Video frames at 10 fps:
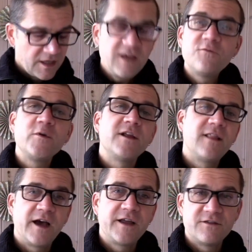If we
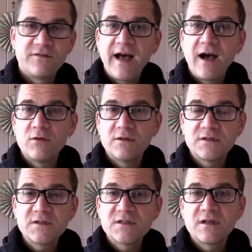align the
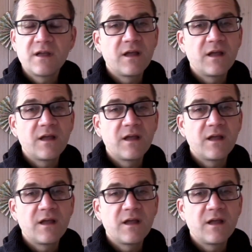vowels,